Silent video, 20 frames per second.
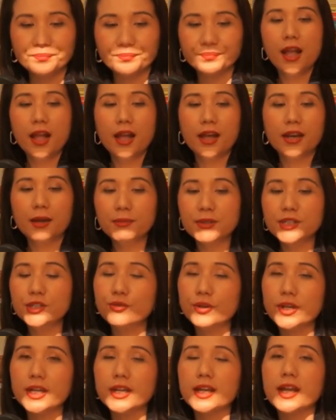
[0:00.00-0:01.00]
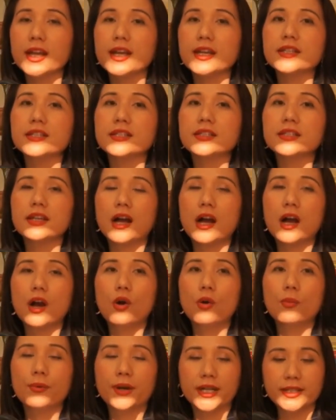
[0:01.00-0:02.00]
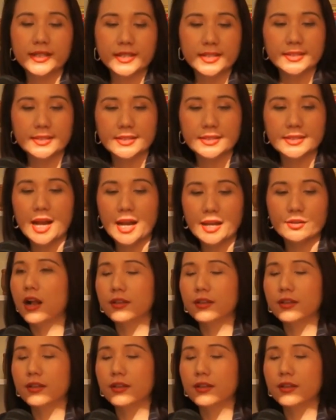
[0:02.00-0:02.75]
Number three is operating cycle, the